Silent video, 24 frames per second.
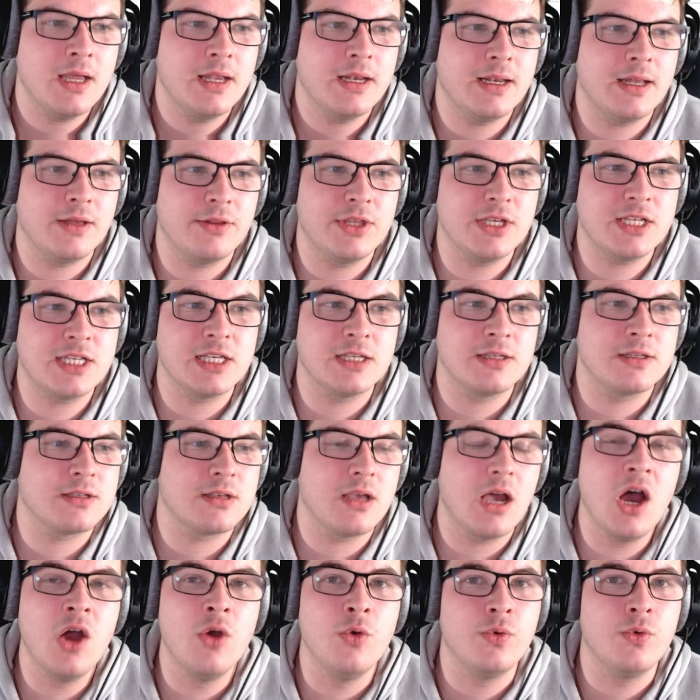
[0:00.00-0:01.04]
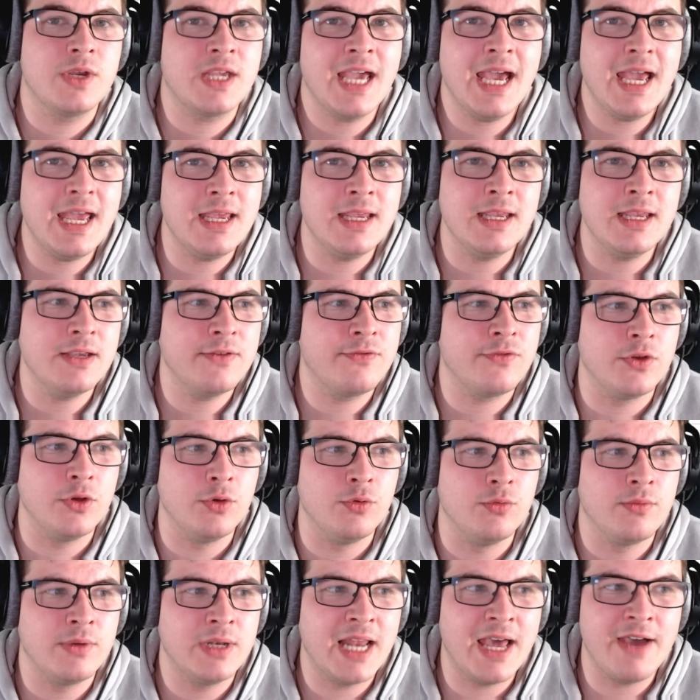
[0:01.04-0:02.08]
Now this is okay if
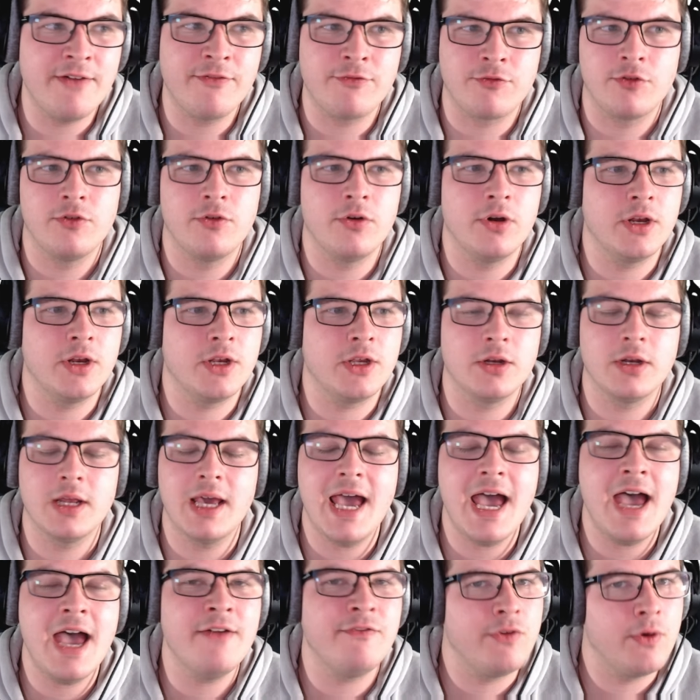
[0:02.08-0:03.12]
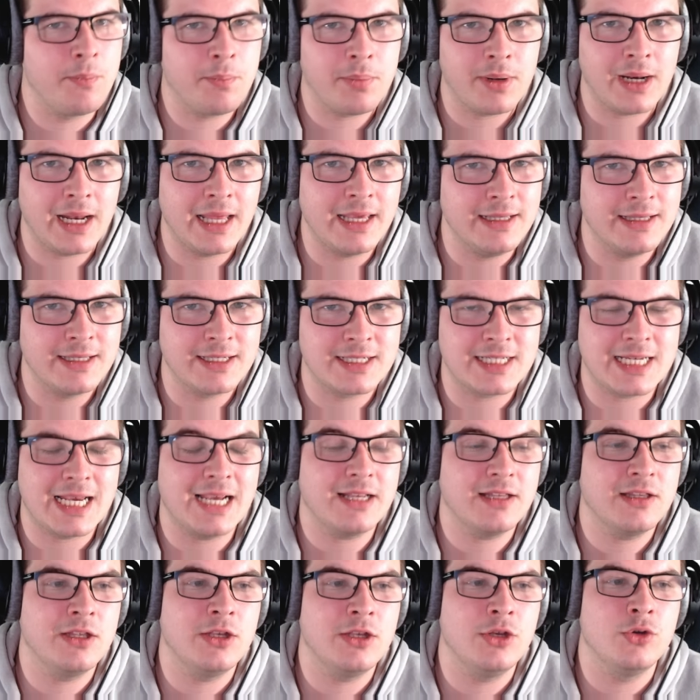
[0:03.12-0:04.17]
you never are gonna ever play the
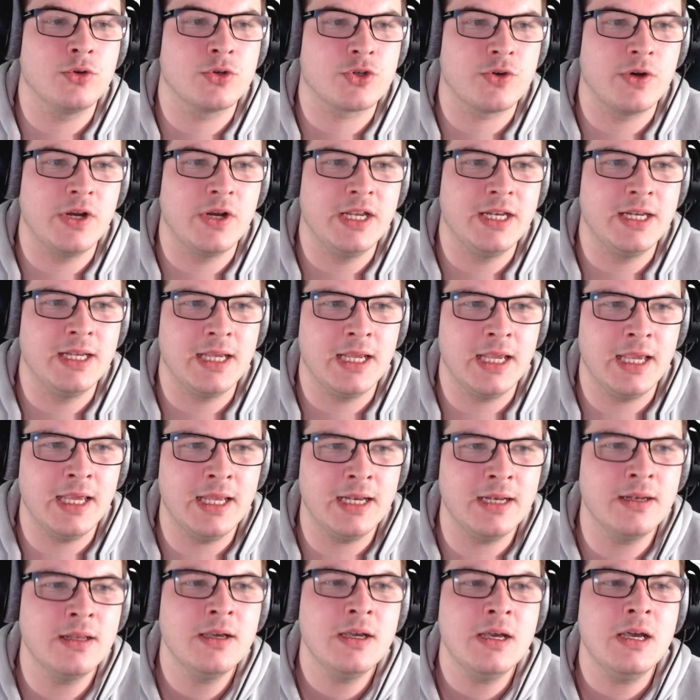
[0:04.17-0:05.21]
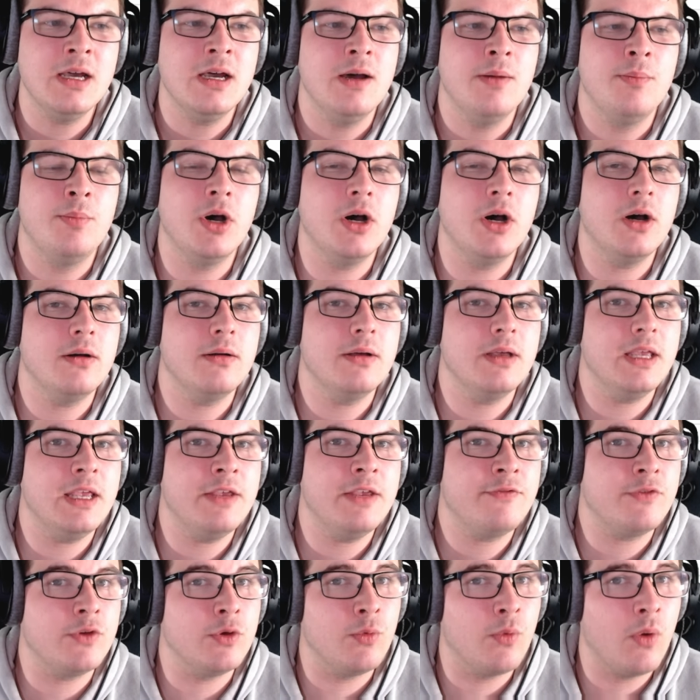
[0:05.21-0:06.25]
tank that you're trading in, but
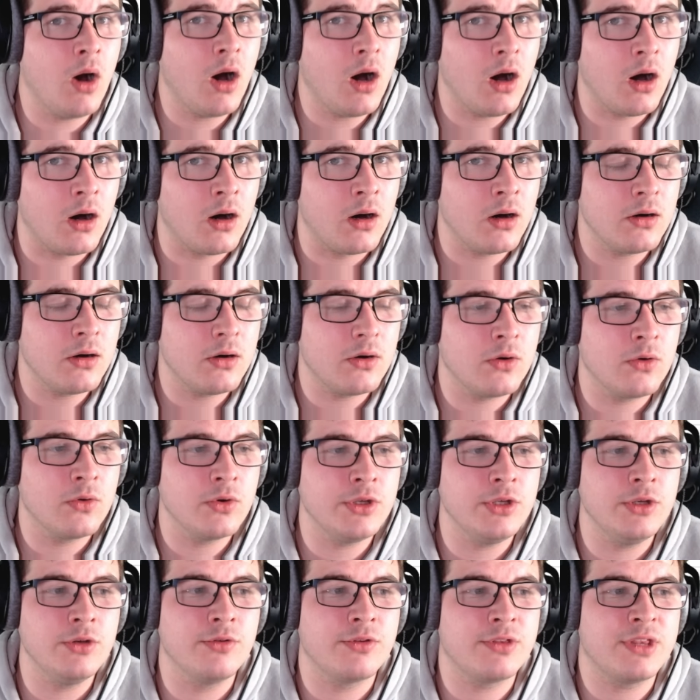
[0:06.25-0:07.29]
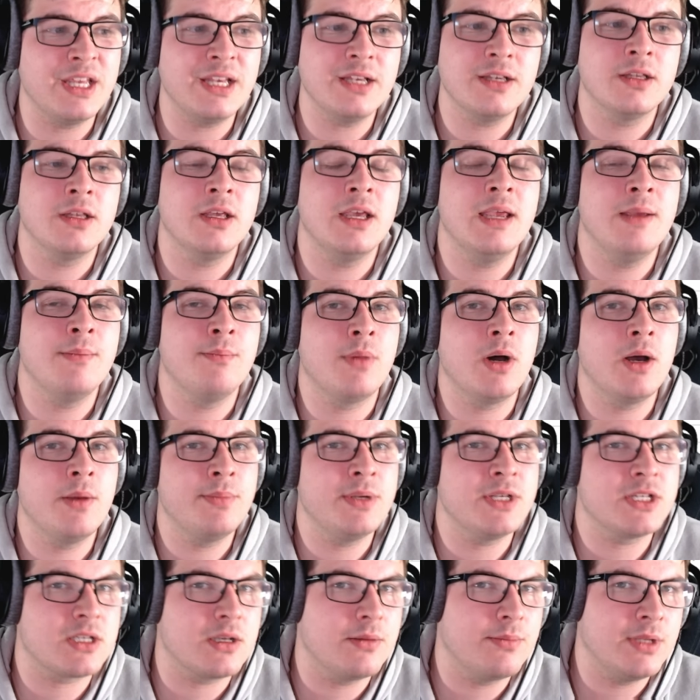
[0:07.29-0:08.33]
if you are, or you think that it might
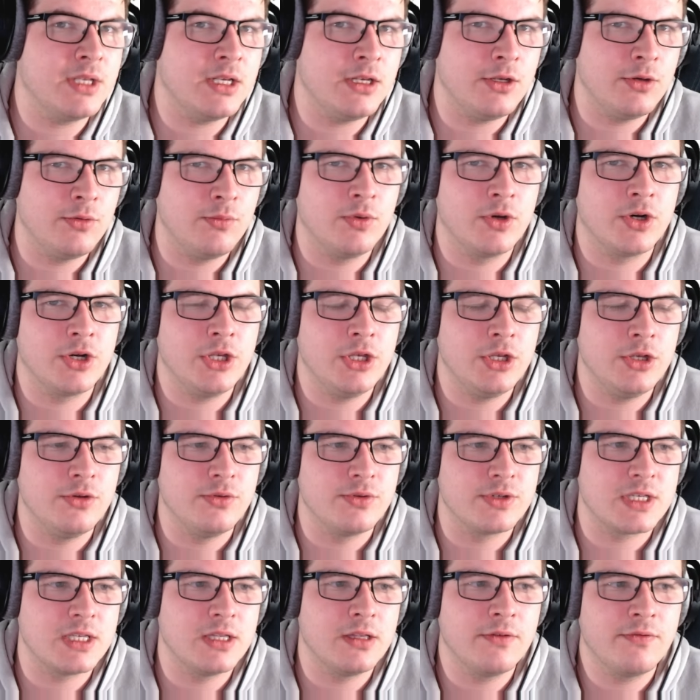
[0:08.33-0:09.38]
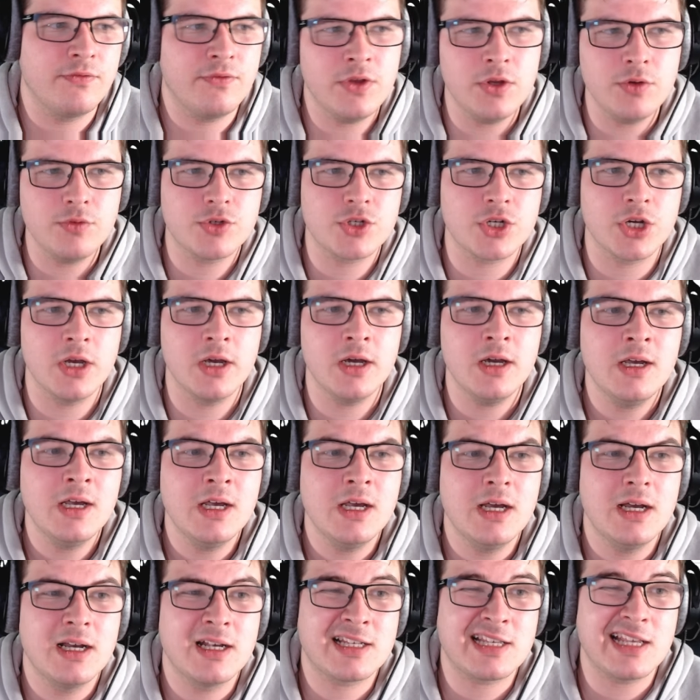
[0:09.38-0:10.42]
be something you want to use in the future,
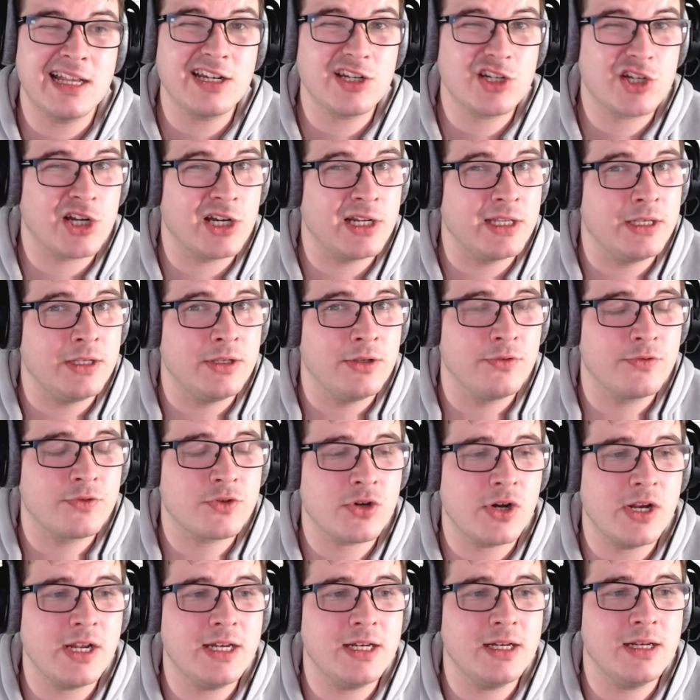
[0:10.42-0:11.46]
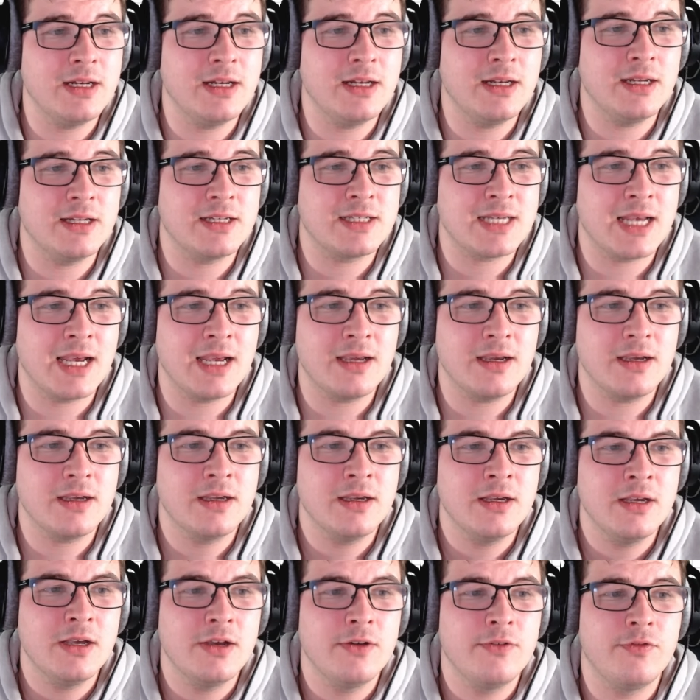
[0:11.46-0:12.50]
essentially you've traded in a tank
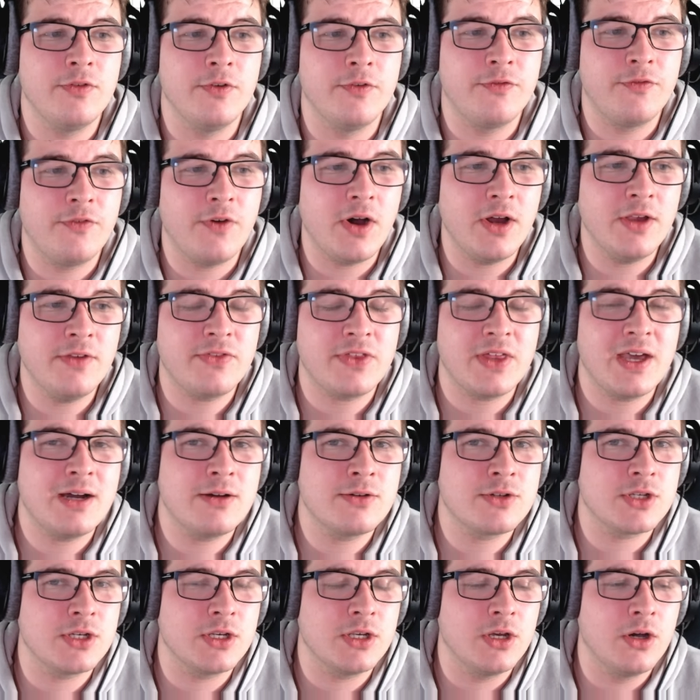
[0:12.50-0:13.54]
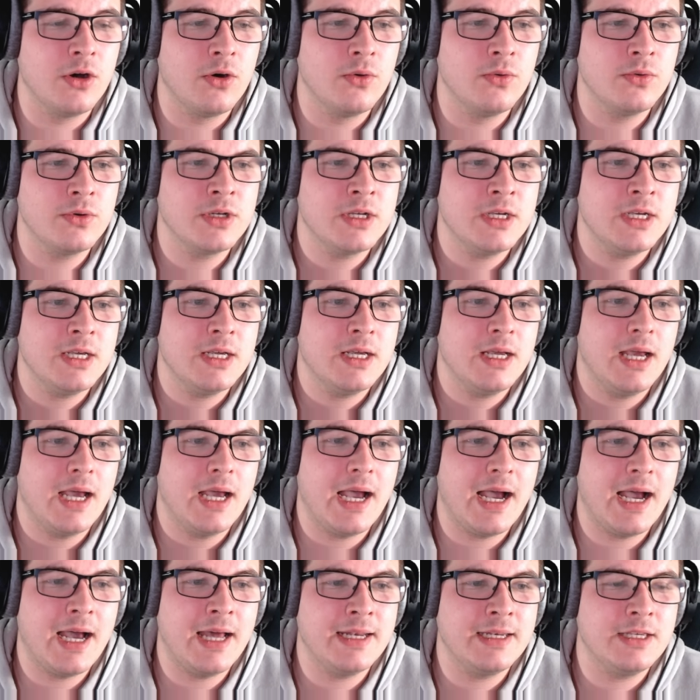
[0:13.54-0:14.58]
for 5,000 gold
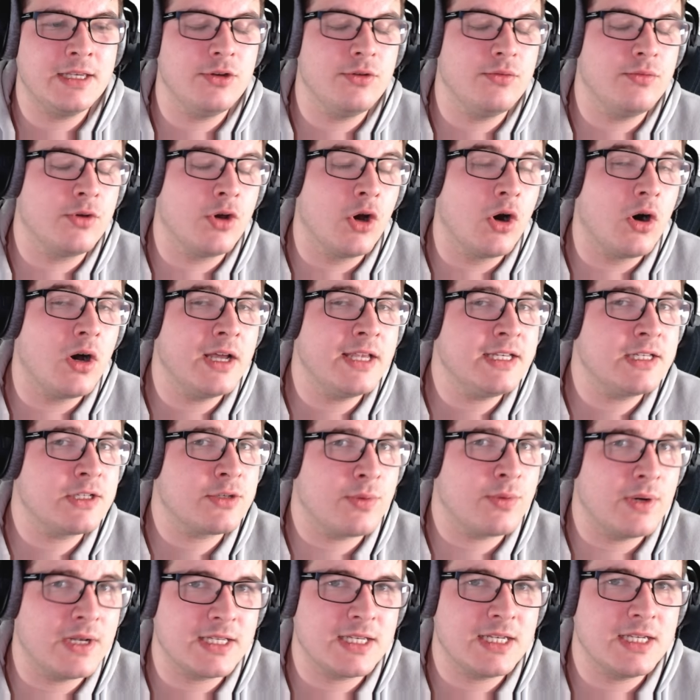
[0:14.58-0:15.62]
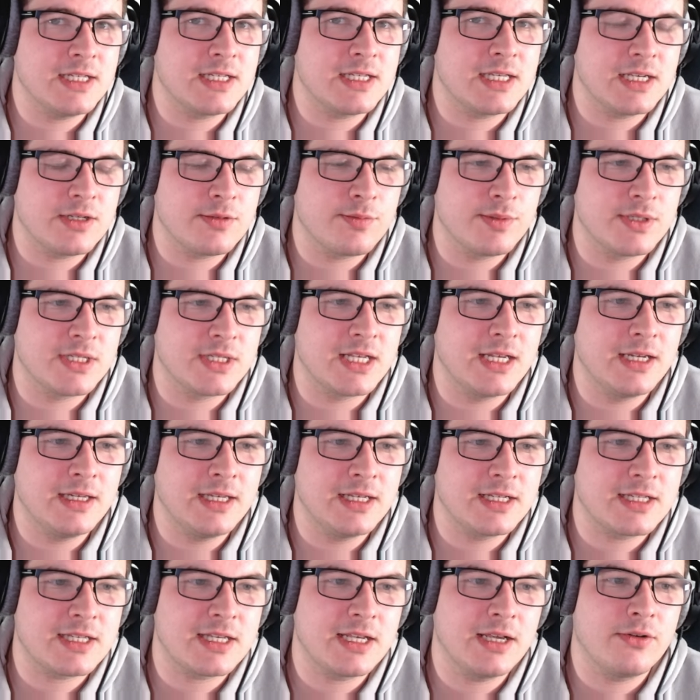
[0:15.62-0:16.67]
and you got a 26%
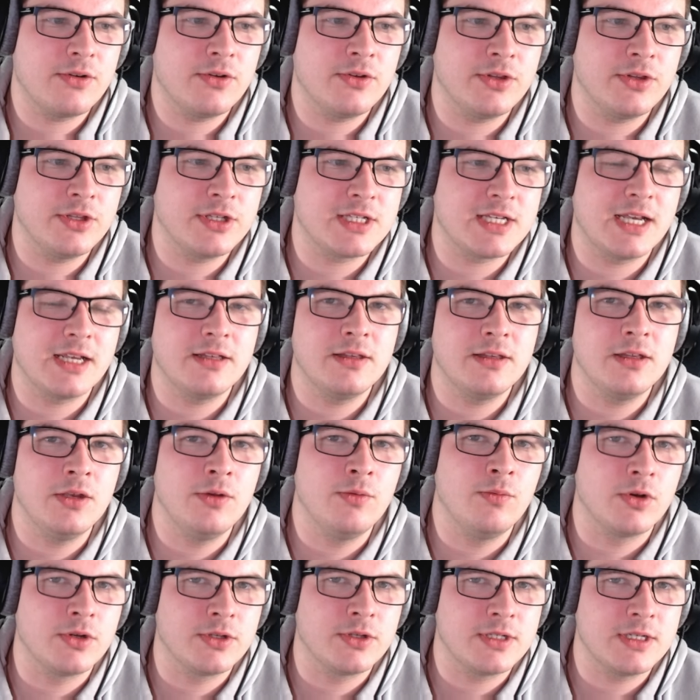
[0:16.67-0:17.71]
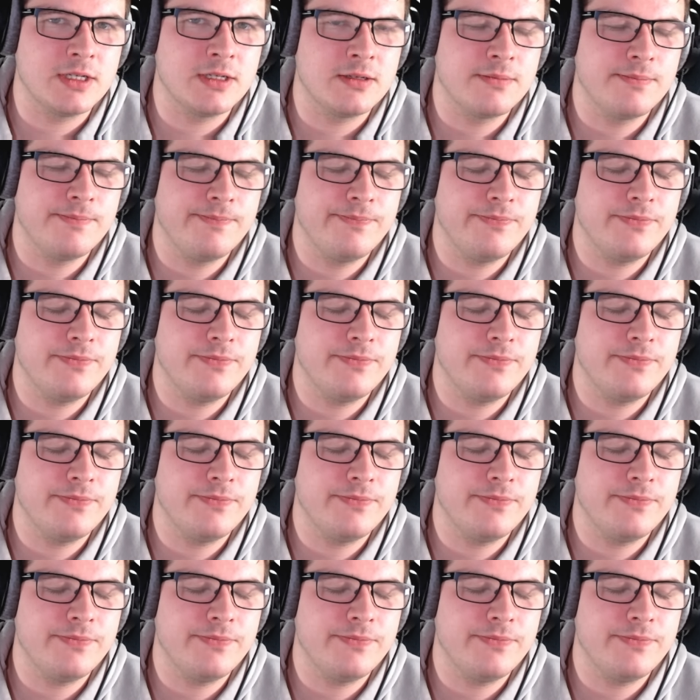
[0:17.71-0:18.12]
discount on the tank that you wanted.